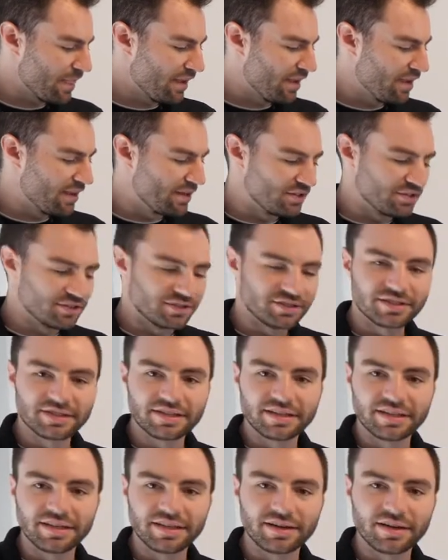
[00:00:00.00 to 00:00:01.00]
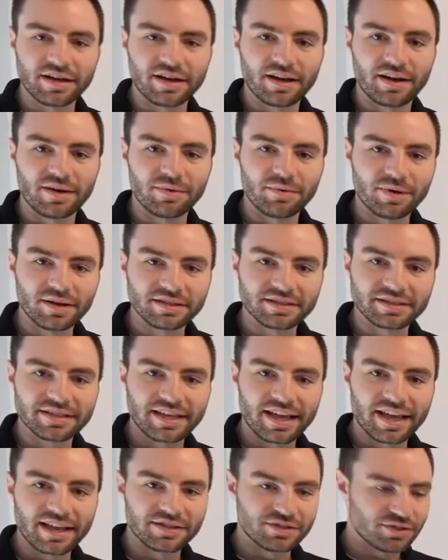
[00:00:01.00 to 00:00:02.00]
and you'll see one
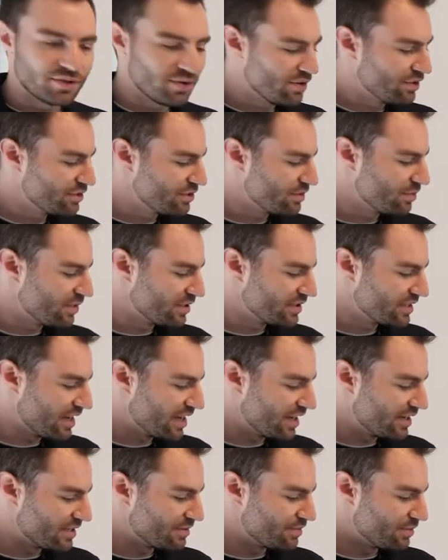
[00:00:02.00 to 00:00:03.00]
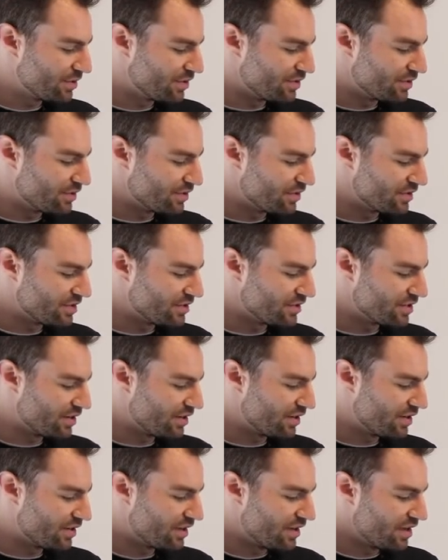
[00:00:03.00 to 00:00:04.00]
scan is orange and one scan is blue.
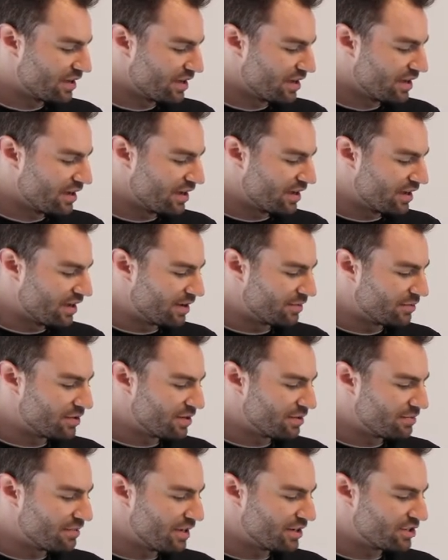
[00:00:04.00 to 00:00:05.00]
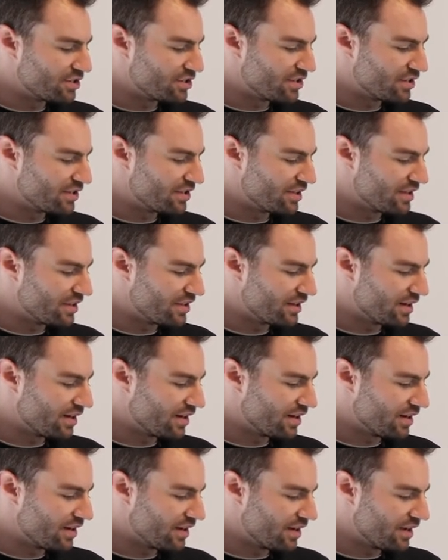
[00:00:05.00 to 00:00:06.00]
So you can make sure that
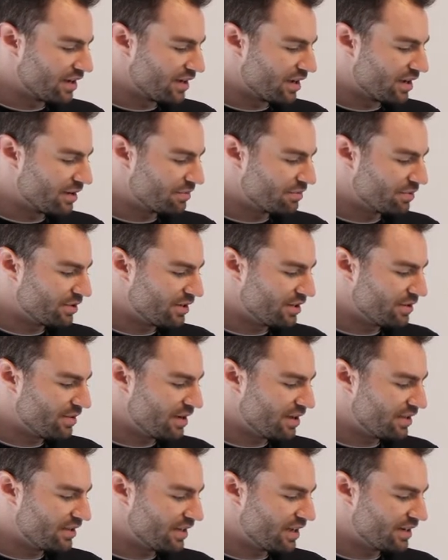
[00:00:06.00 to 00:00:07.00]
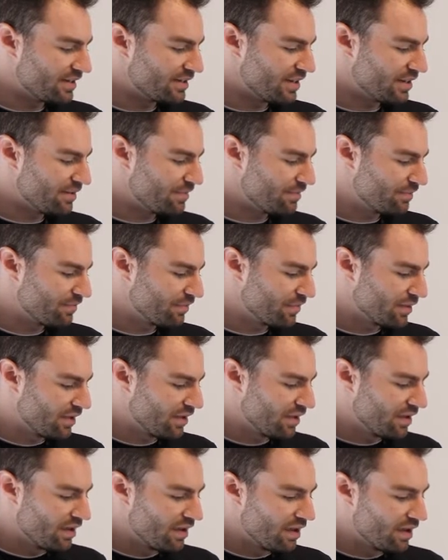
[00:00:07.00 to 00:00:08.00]
they're pretty well lined up.
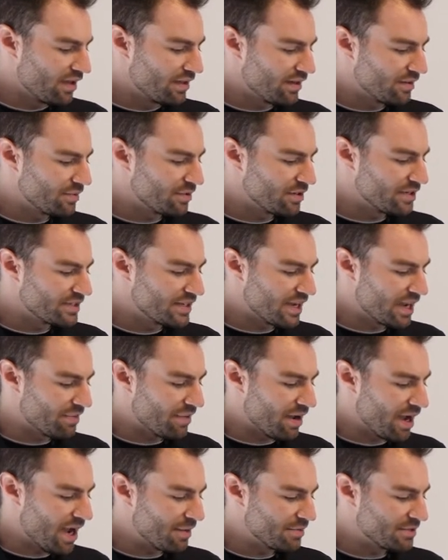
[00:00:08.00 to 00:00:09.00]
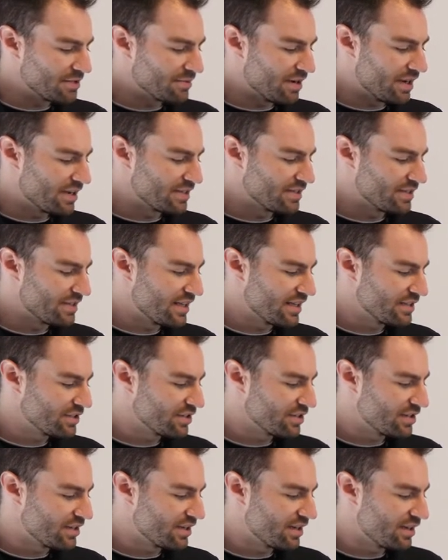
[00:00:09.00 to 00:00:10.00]
And then I'm going to tap Optimize, and that's
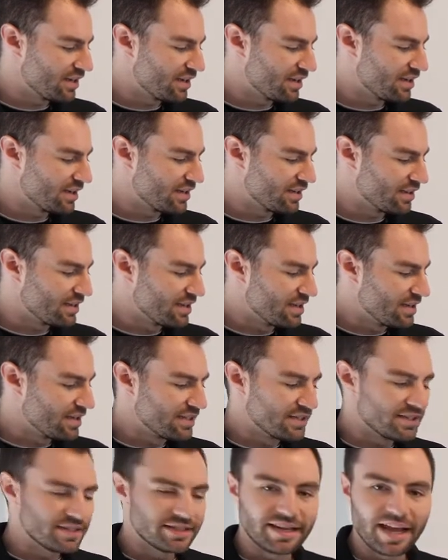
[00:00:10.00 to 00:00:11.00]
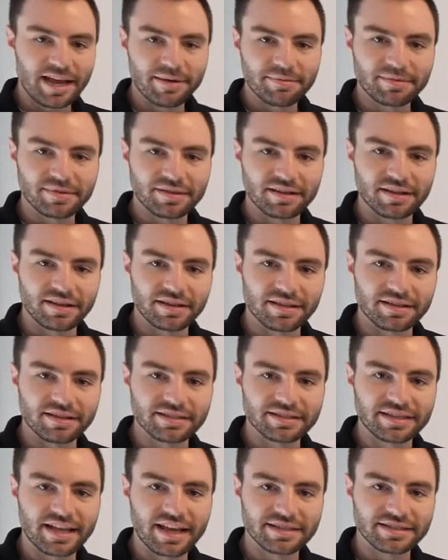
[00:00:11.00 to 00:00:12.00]
going to snap the
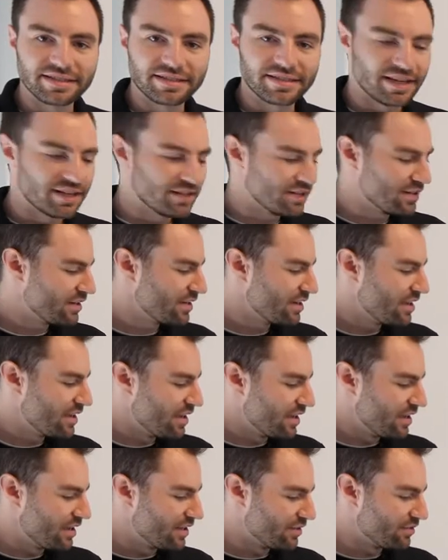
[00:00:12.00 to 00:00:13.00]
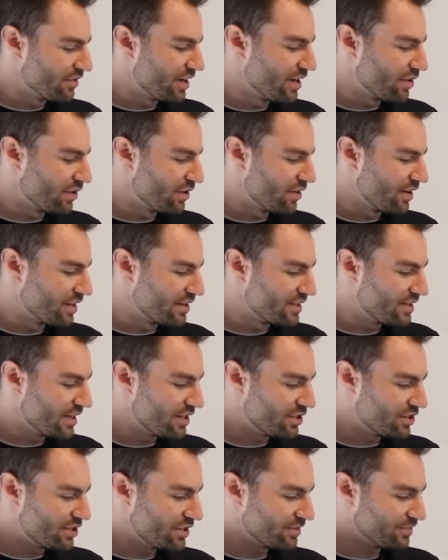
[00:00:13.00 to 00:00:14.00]
scans together in the right
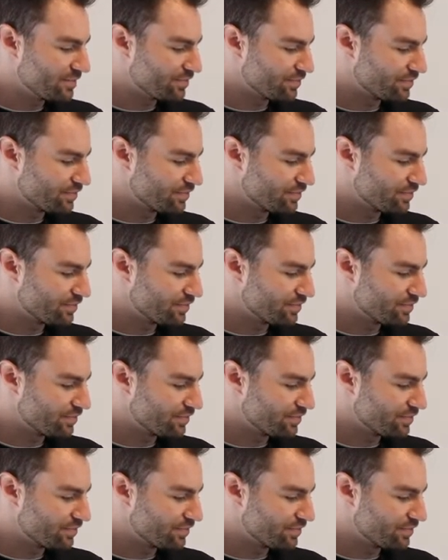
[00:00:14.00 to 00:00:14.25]
orientation.